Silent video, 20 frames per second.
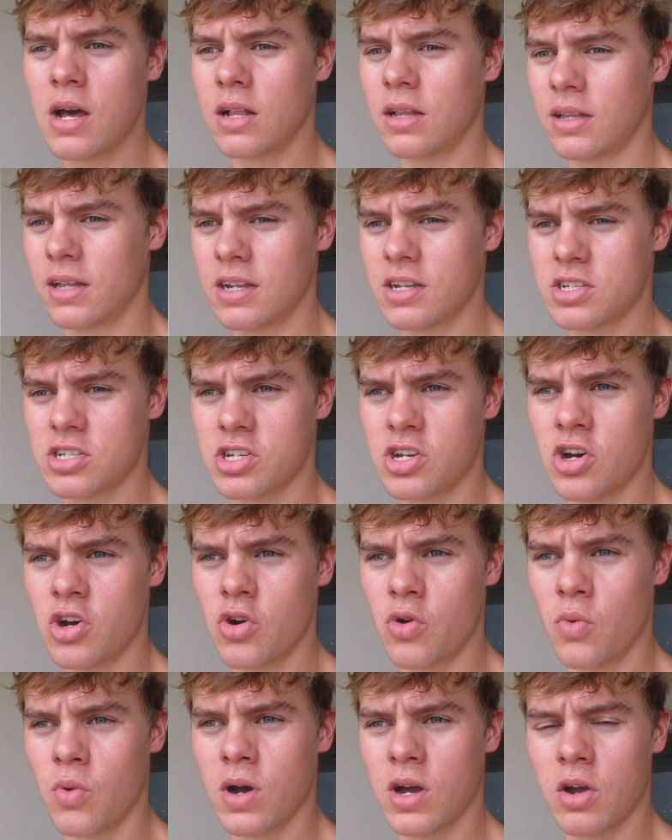Let us
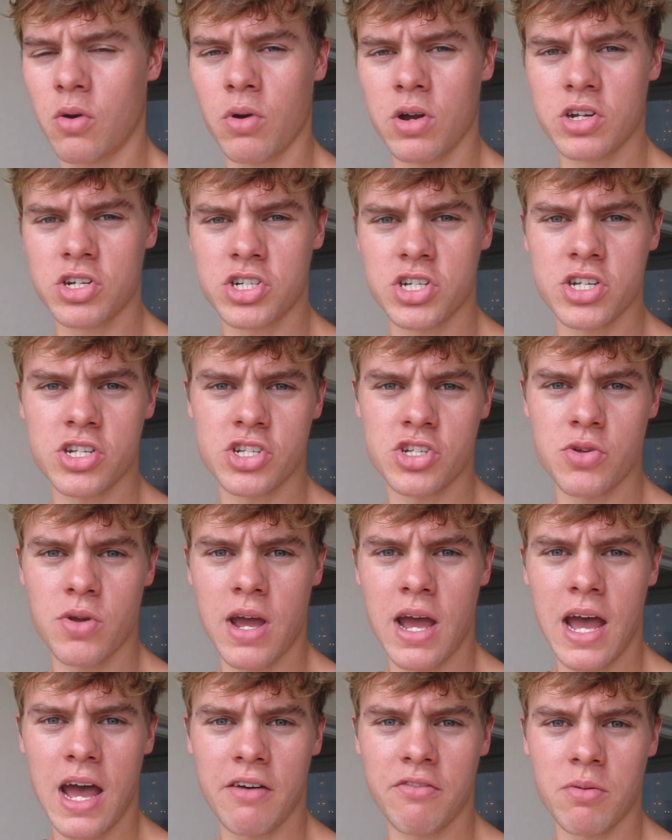know what questions you
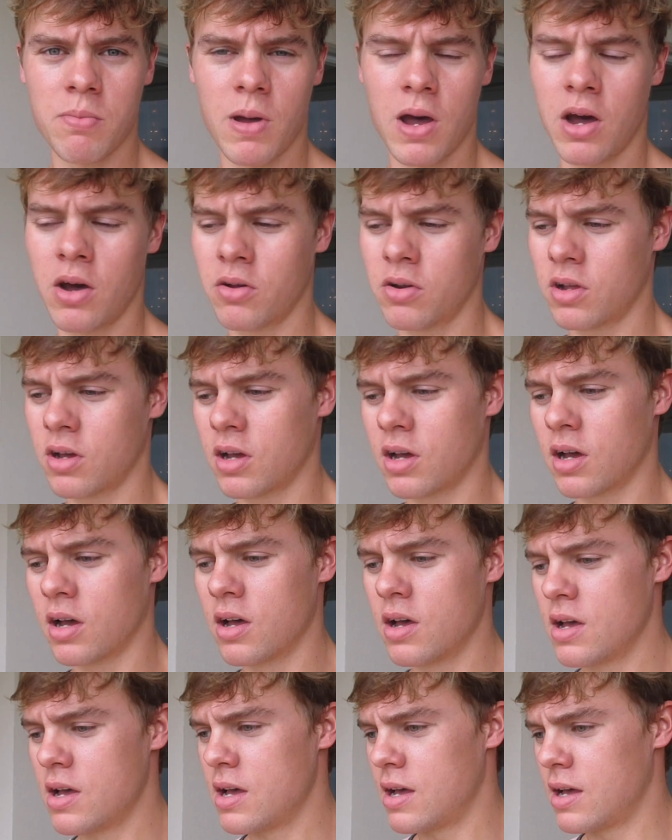have about
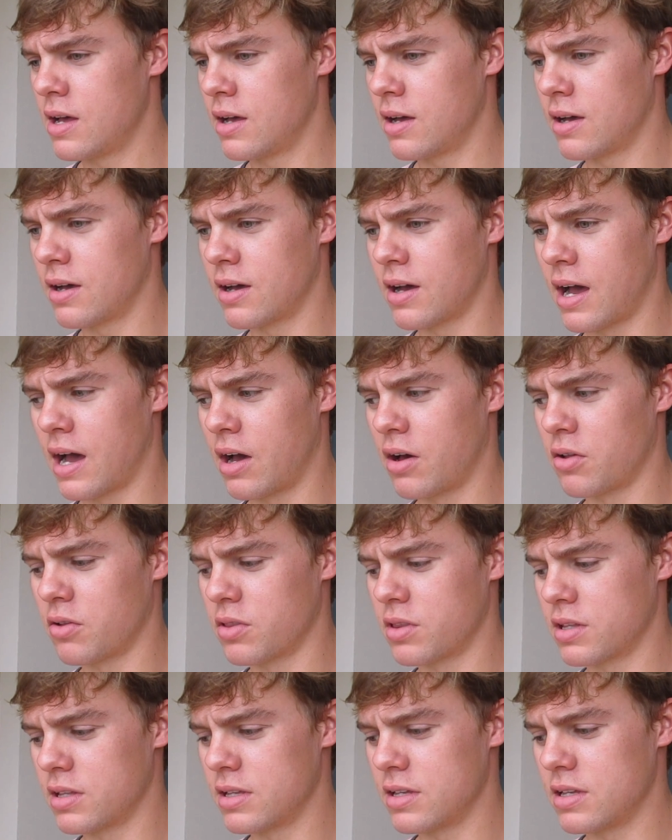how
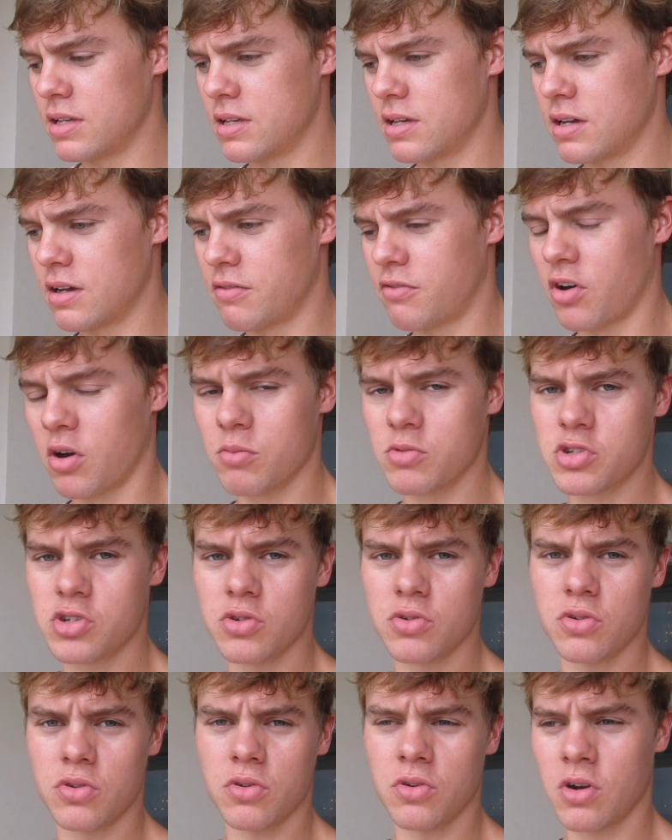the
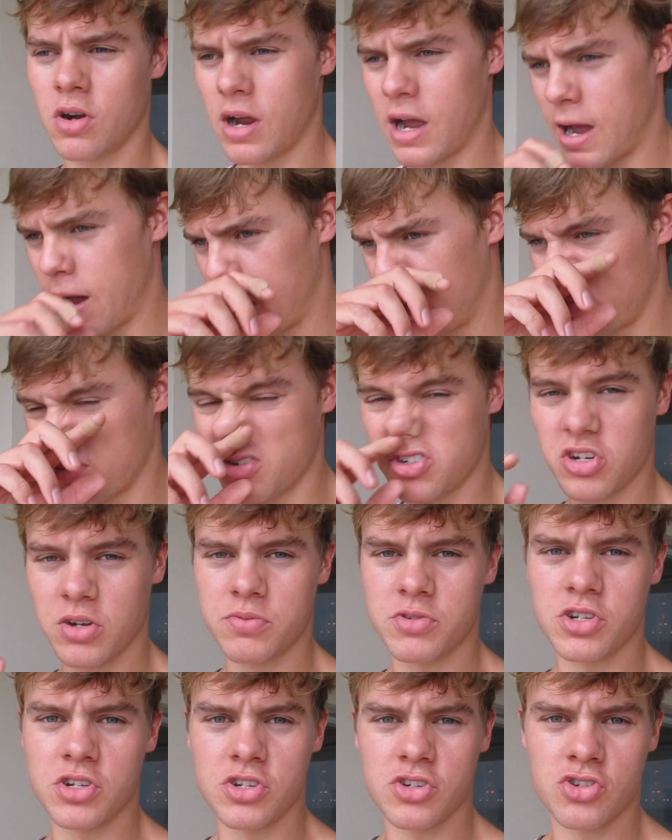pharmaceutical or how
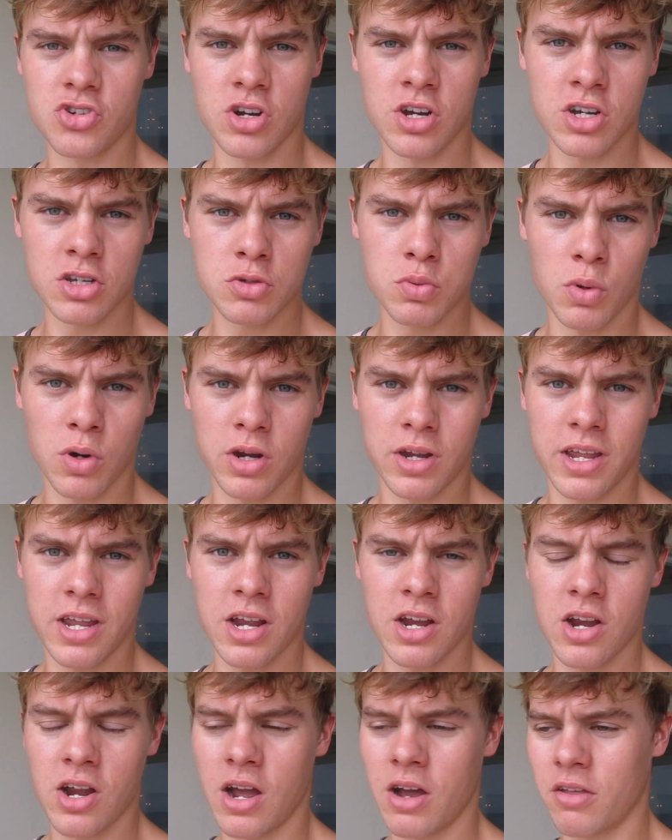prescription drugs work
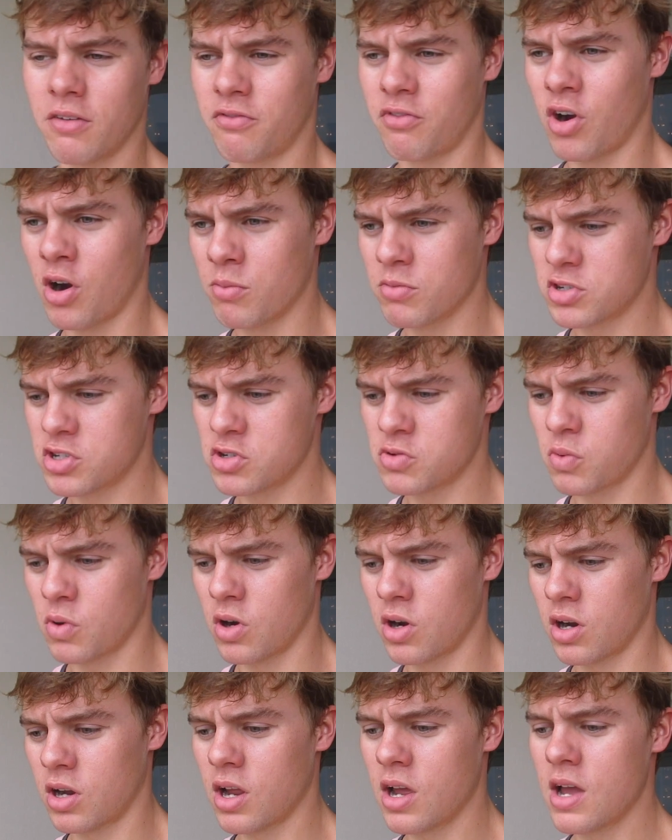here, how the pharmacies
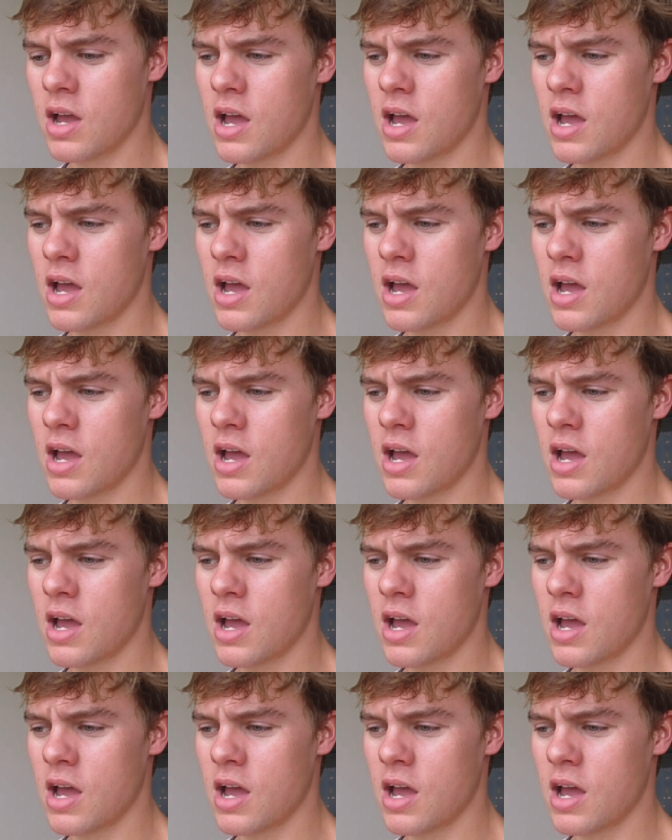work,